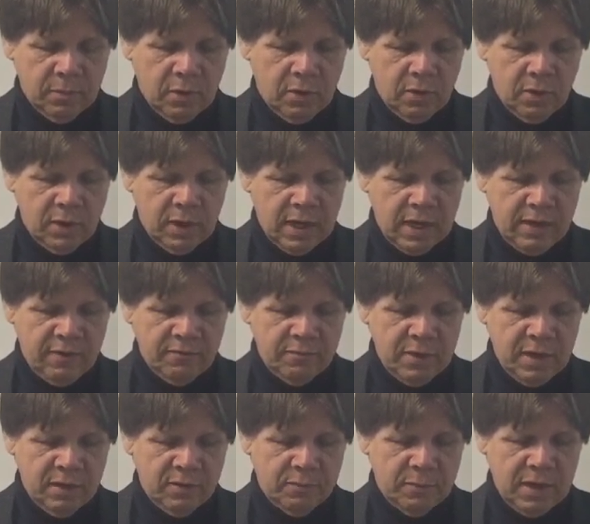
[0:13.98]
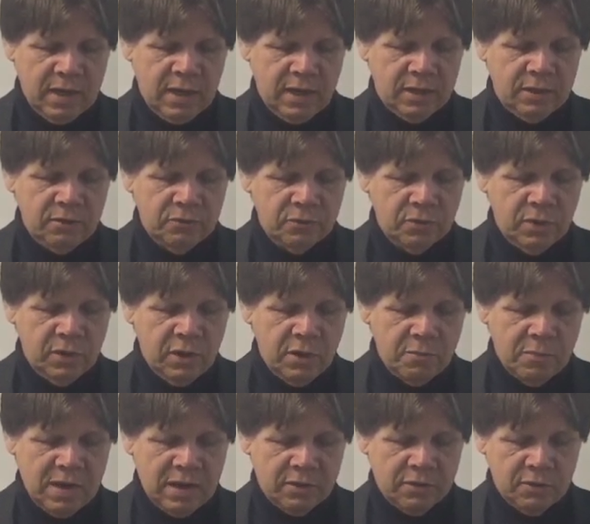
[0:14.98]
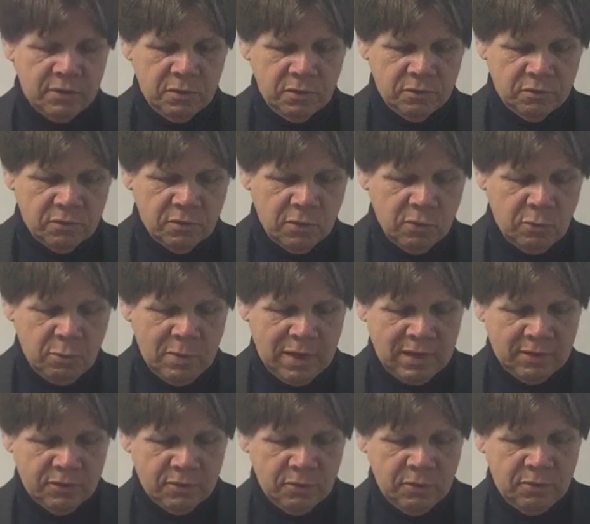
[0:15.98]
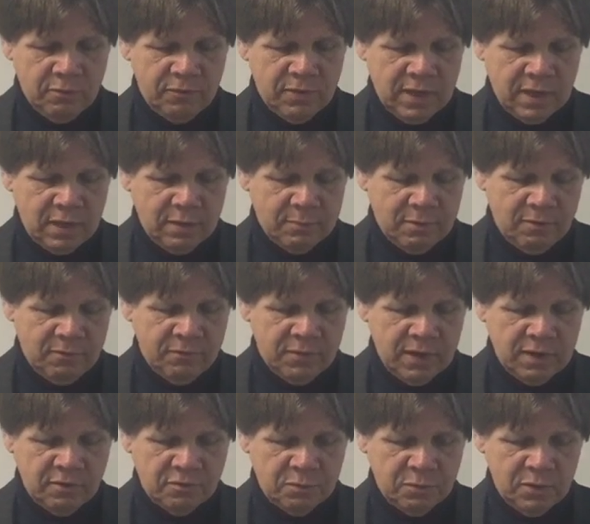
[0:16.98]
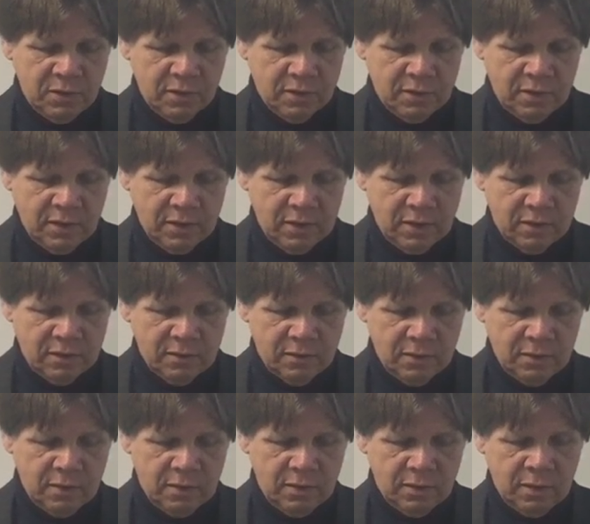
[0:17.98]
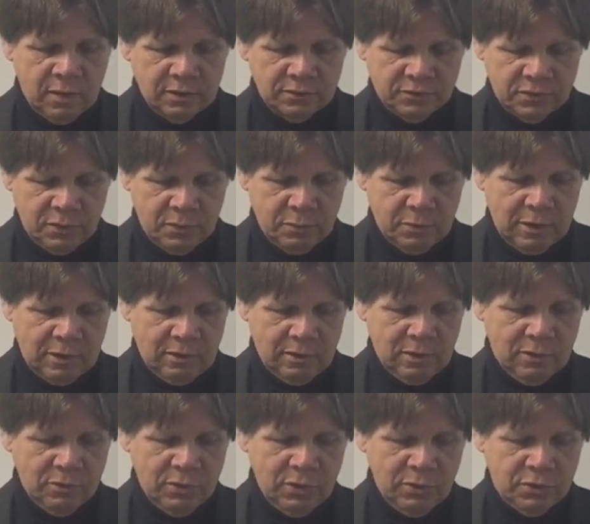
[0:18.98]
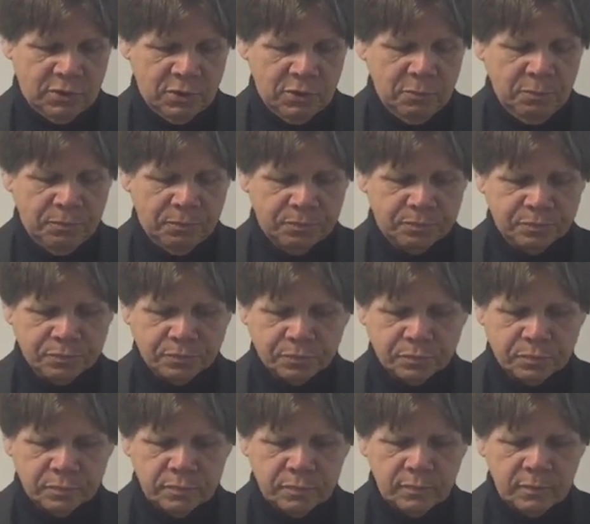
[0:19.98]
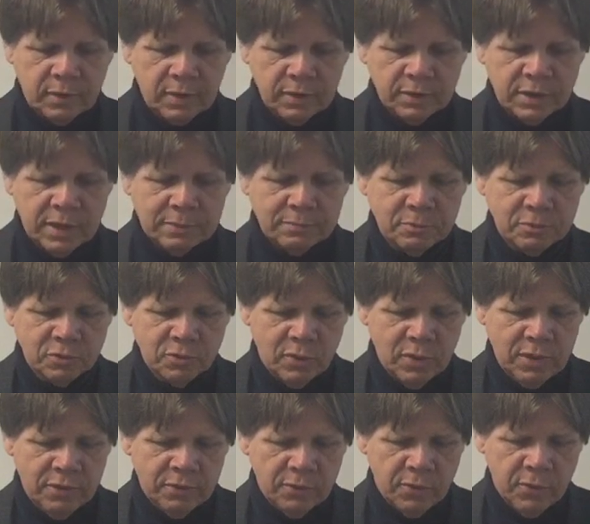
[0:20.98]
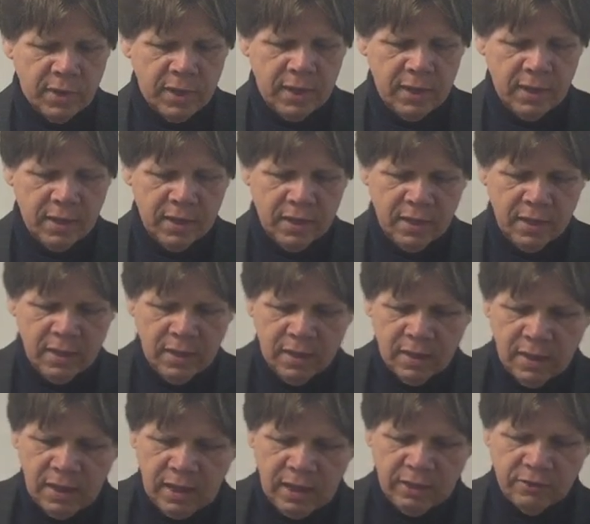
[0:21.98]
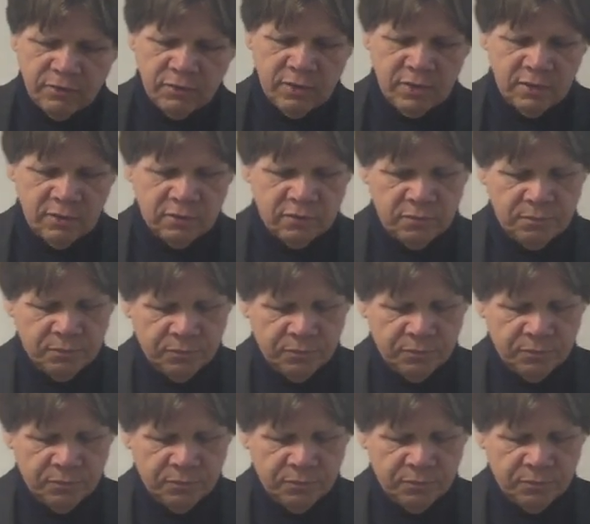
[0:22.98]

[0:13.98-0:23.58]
archived back behind us, or you can go back through the scroll back through and find them on Facebook. I think they're also all on YouTube. Chapter 23, Exodus.